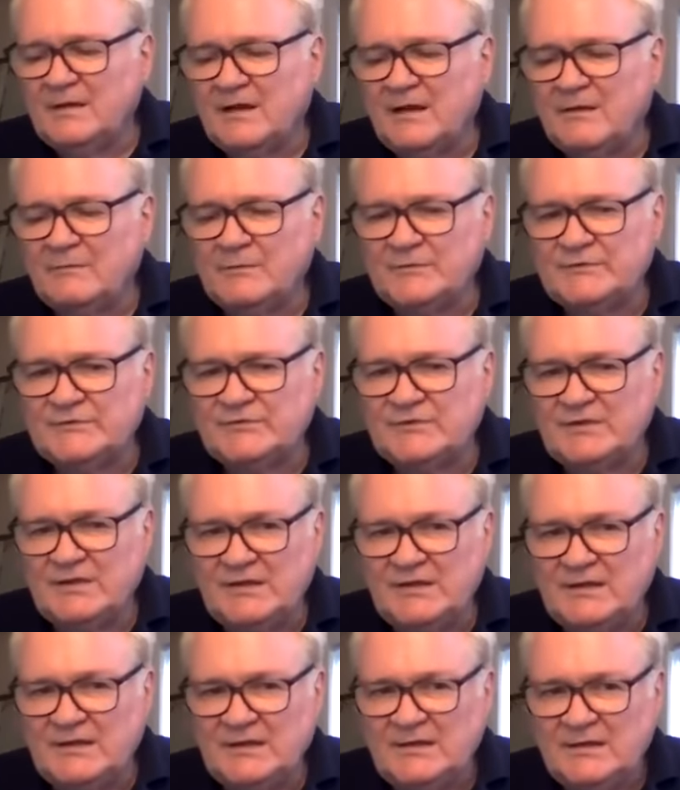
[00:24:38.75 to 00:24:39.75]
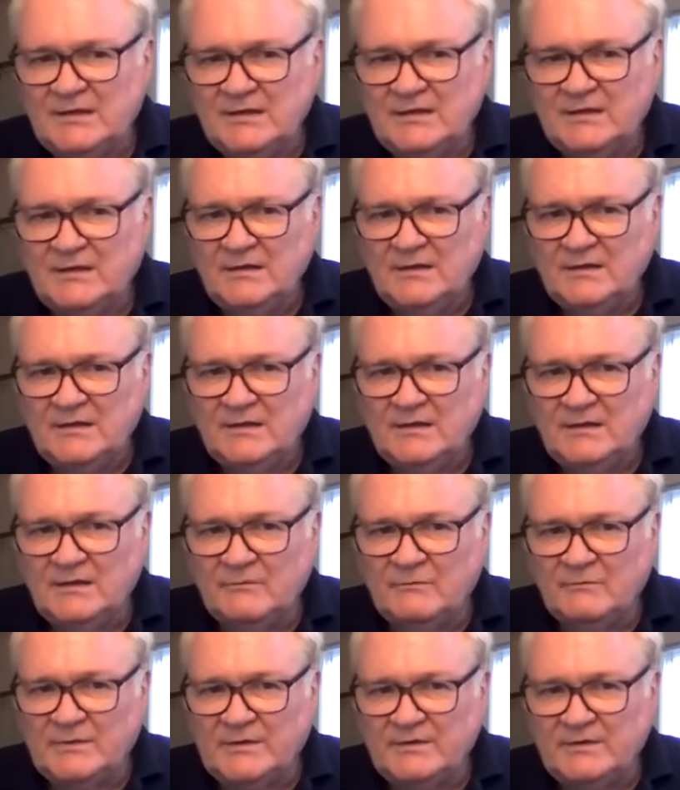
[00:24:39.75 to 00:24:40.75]
I was
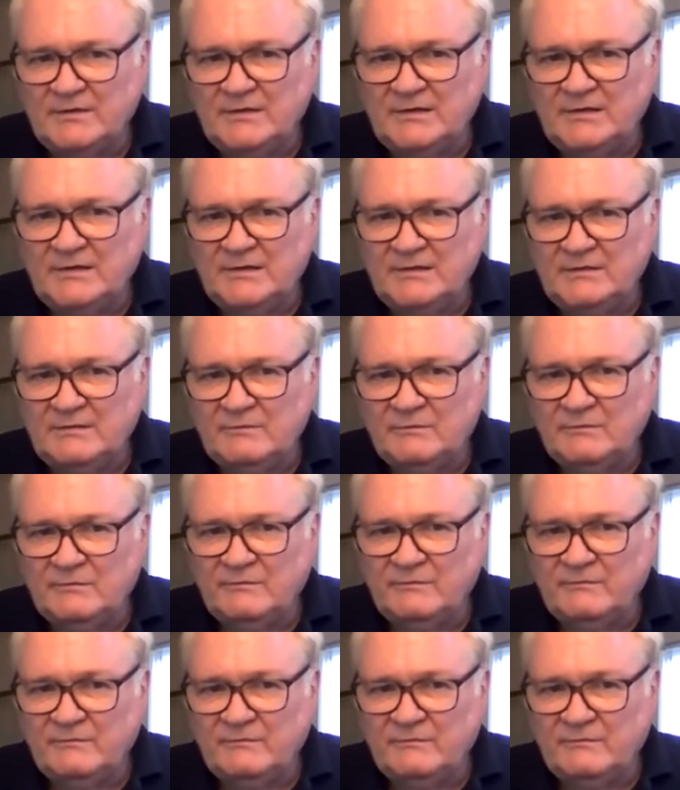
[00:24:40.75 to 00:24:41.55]
one of the